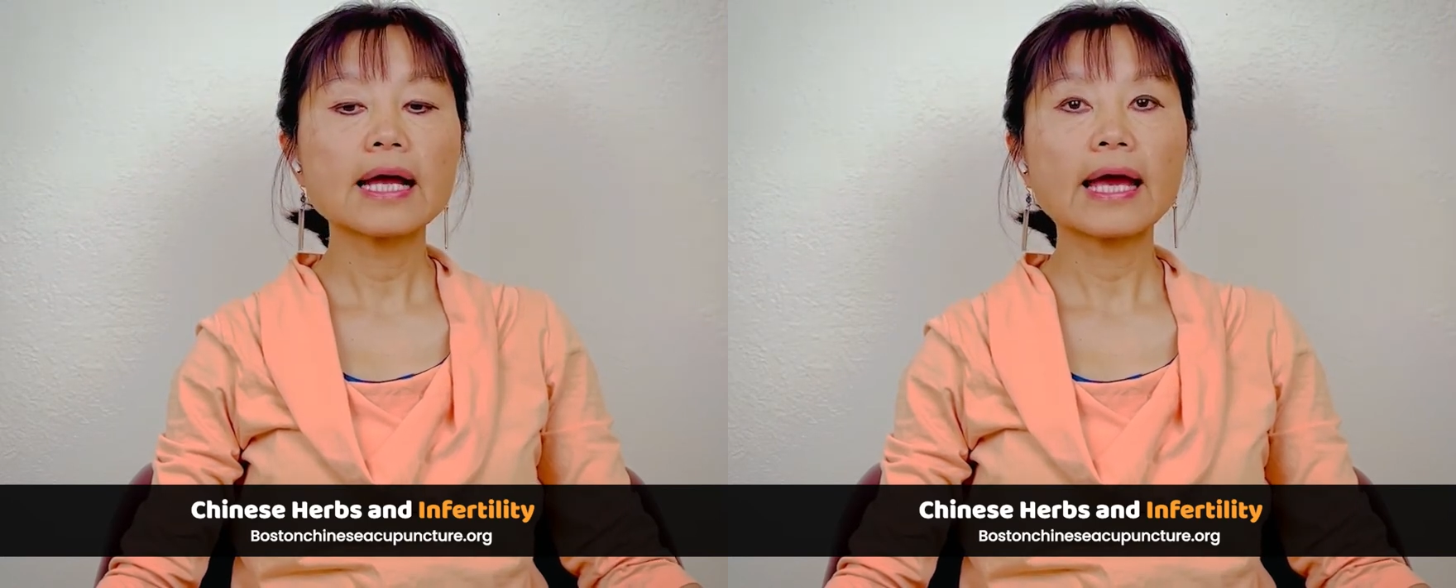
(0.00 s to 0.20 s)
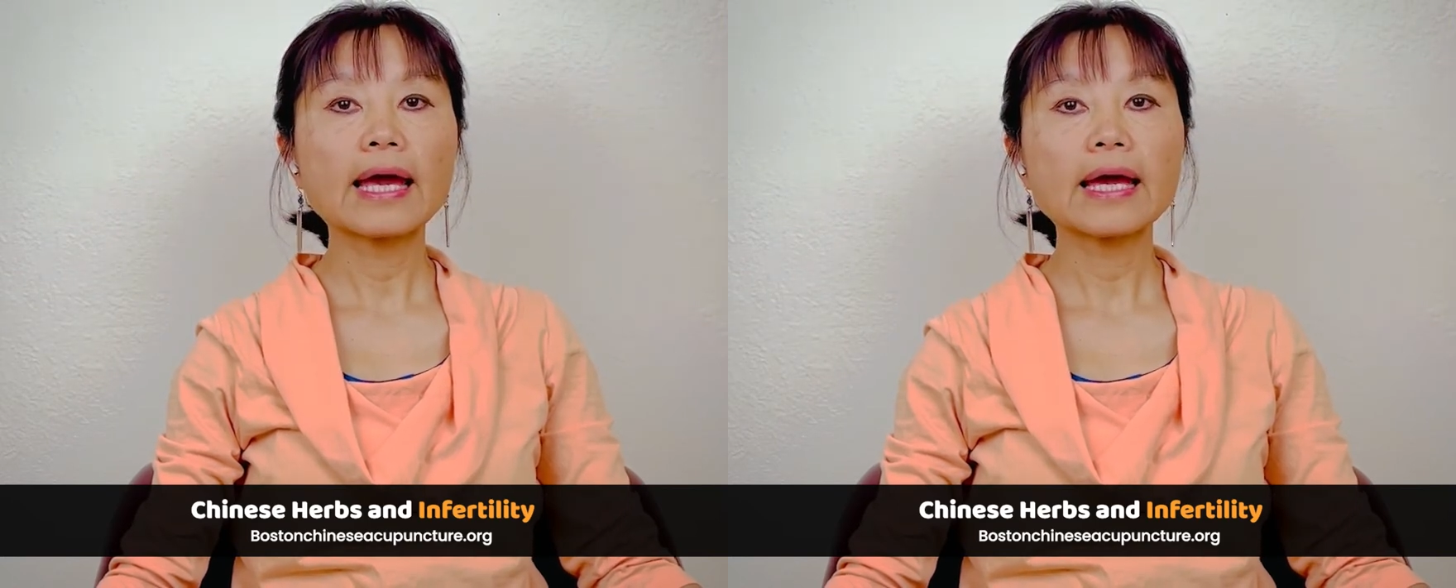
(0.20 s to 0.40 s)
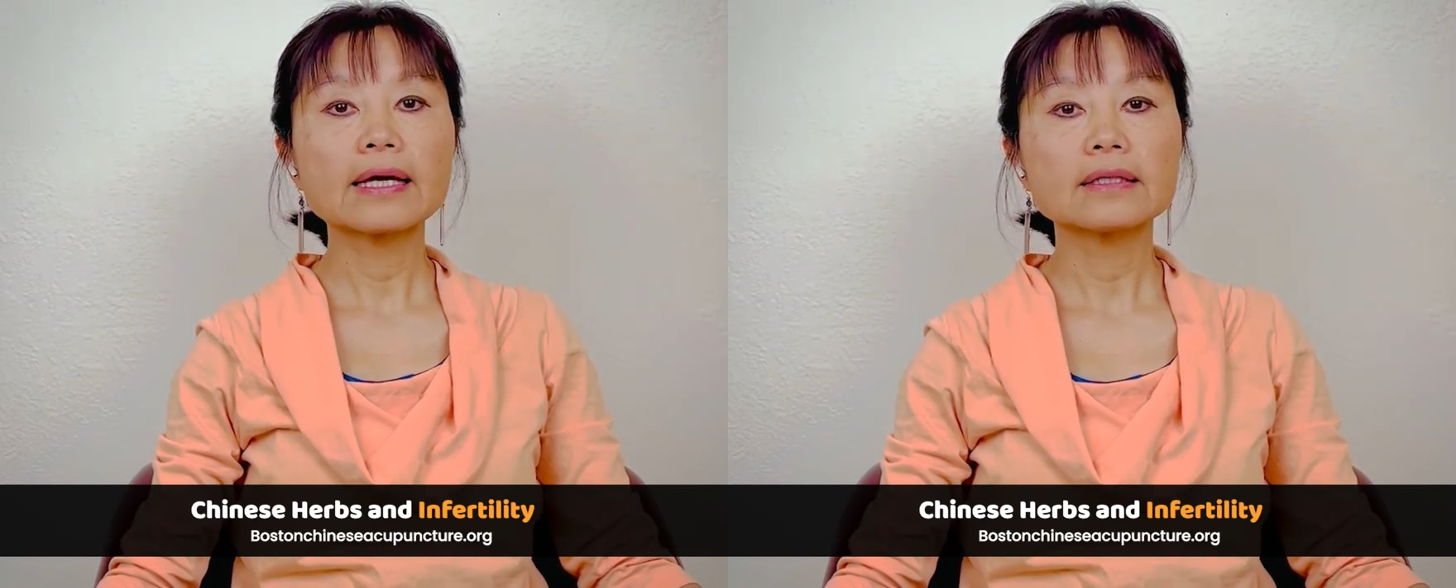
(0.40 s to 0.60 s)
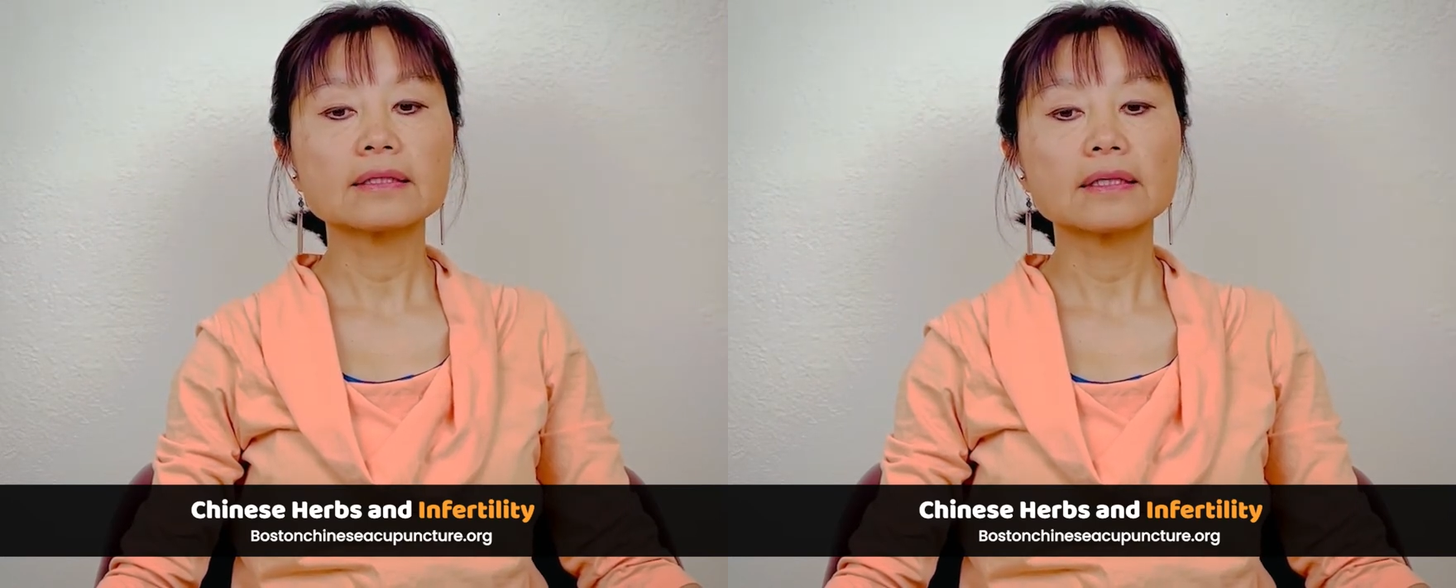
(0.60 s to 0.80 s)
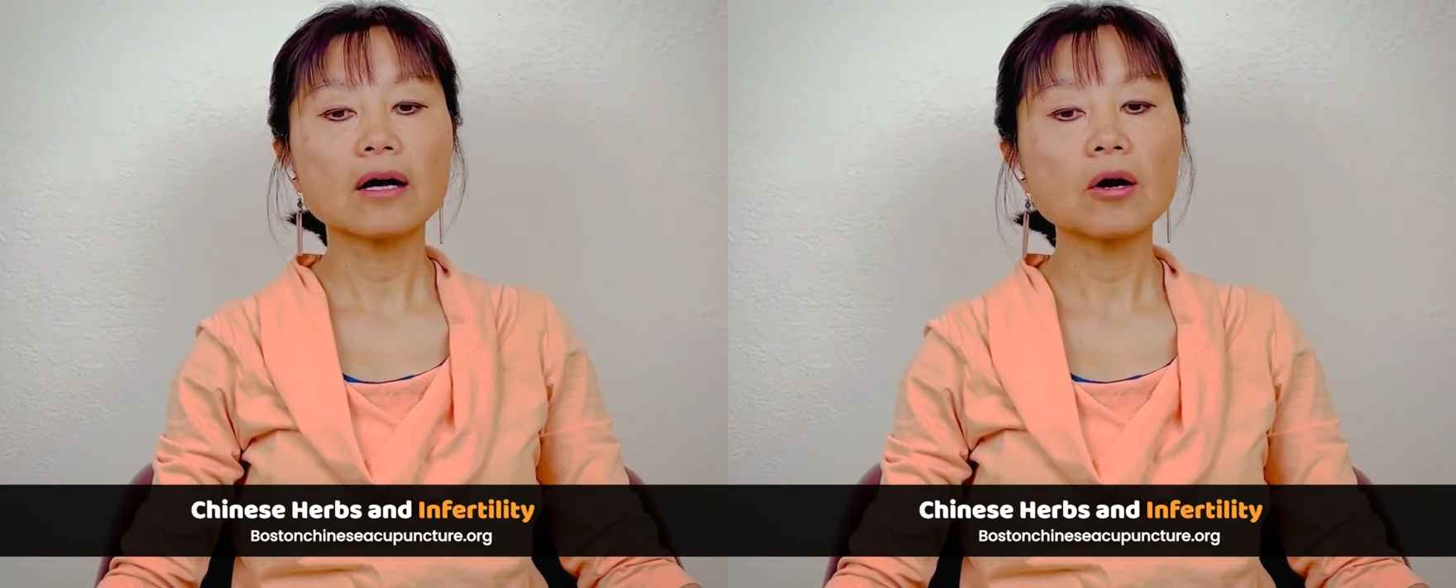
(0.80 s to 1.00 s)
and
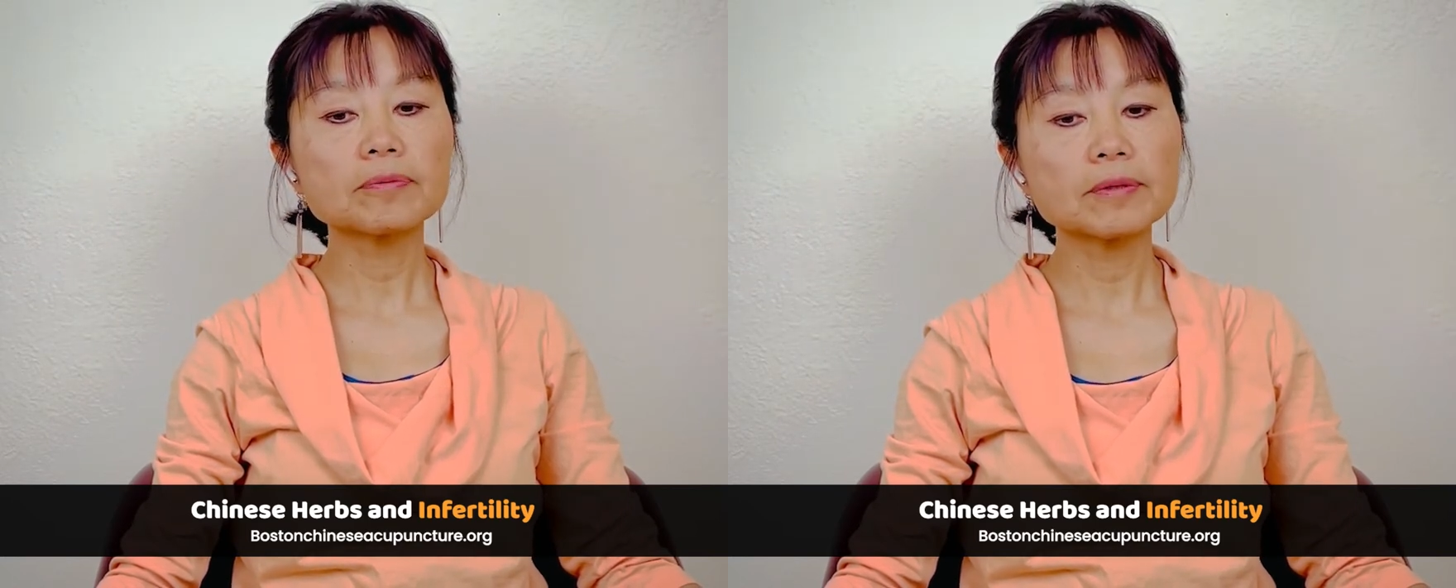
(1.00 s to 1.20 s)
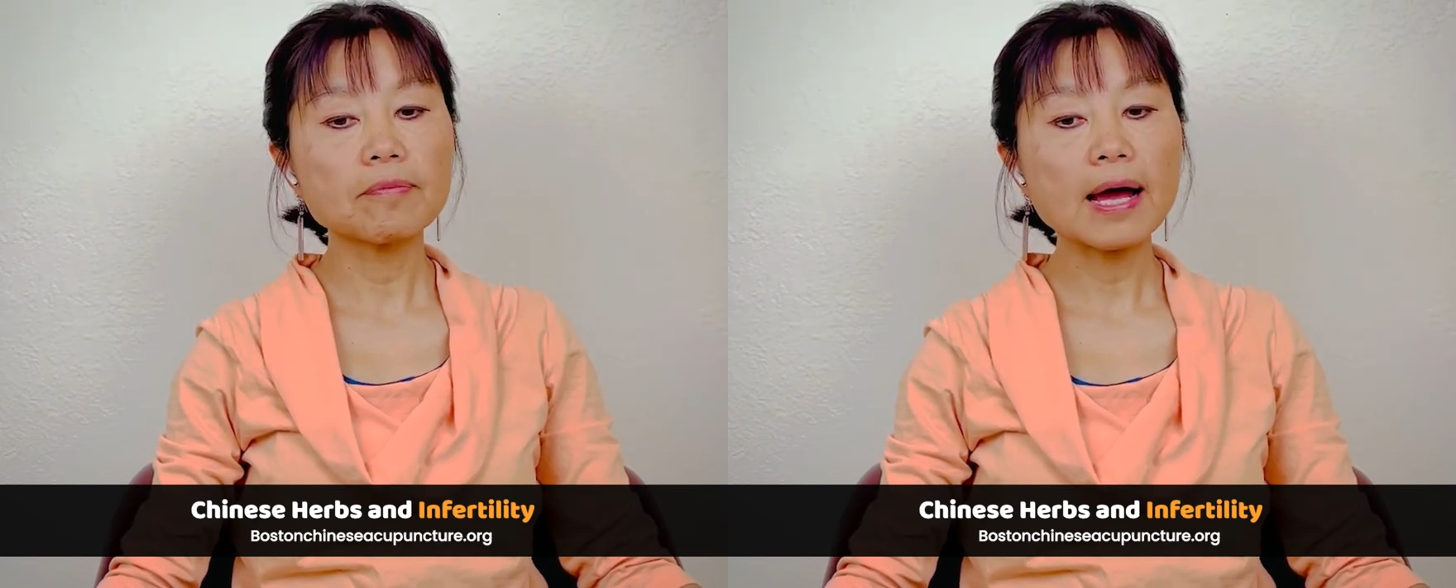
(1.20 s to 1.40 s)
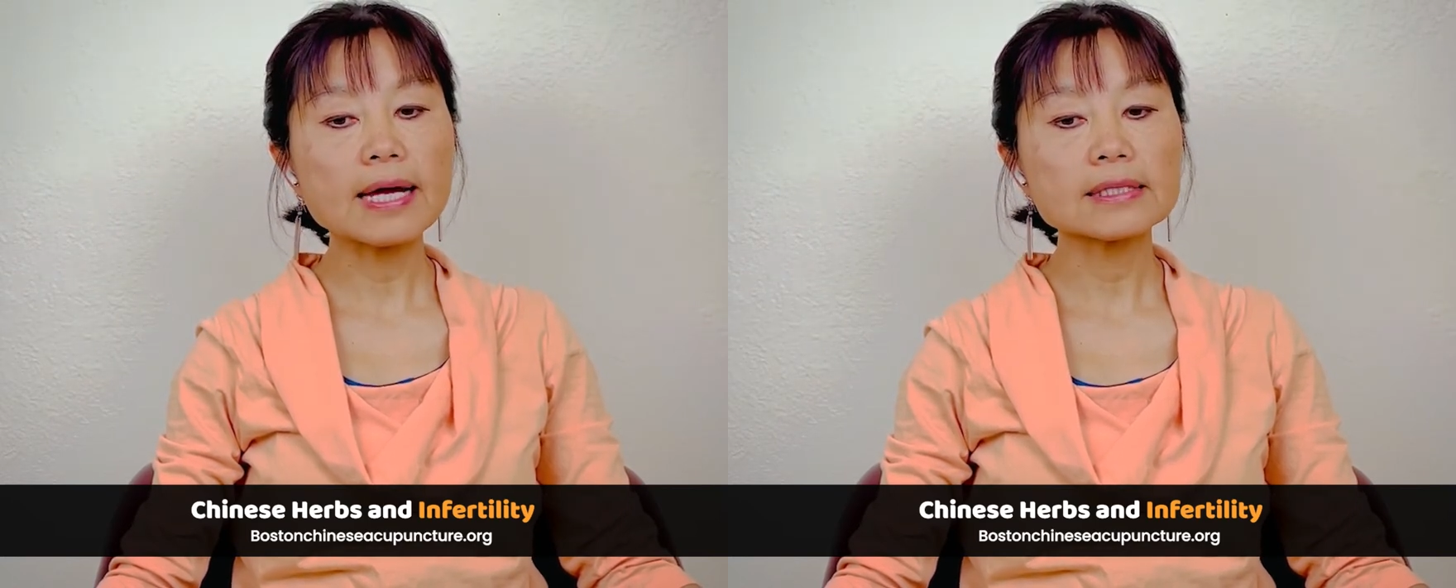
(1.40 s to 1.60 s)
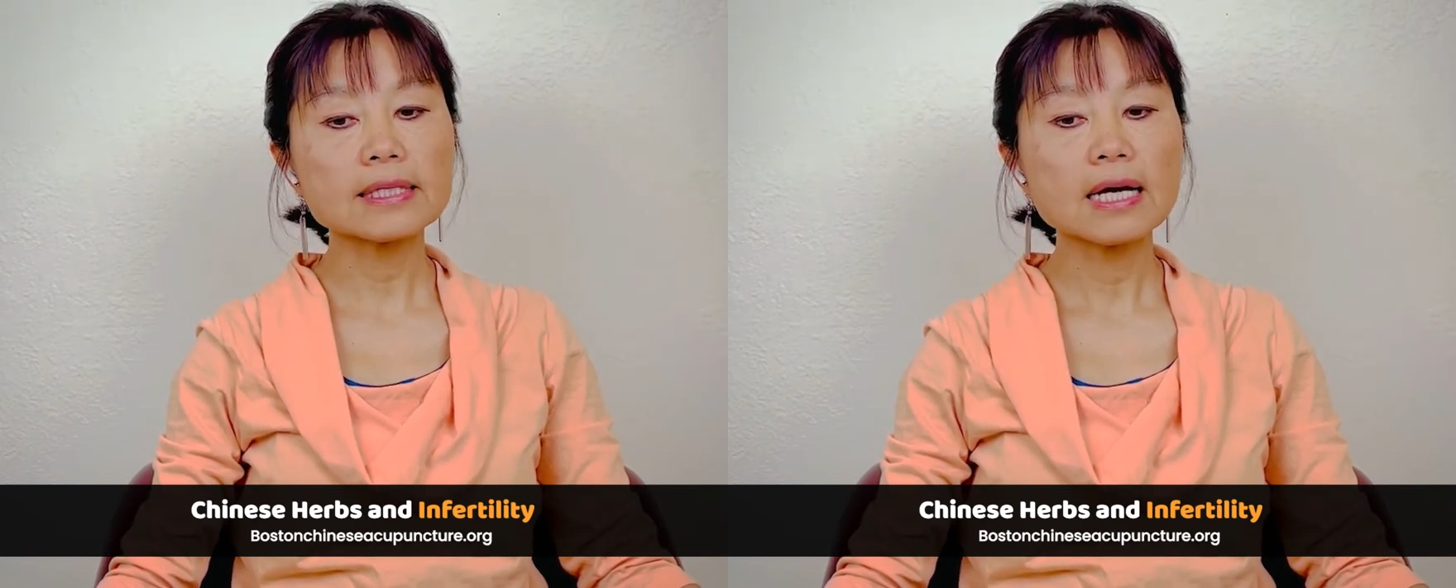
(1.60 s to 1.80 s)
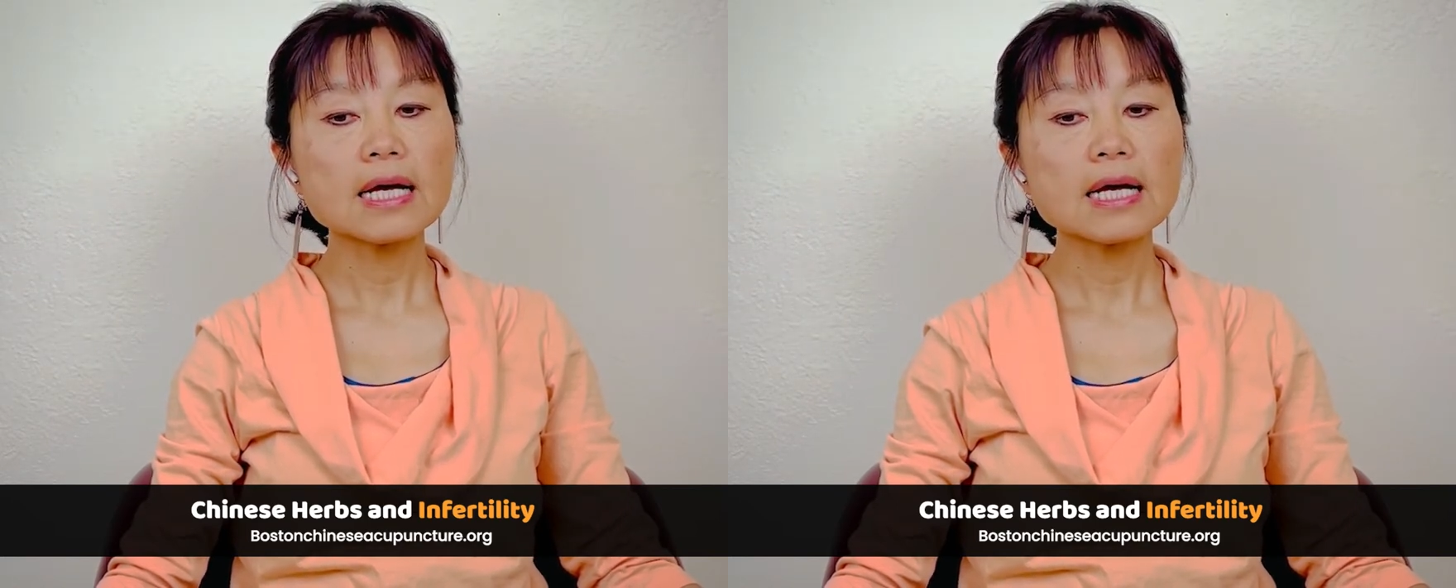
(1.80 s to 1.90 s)
optimize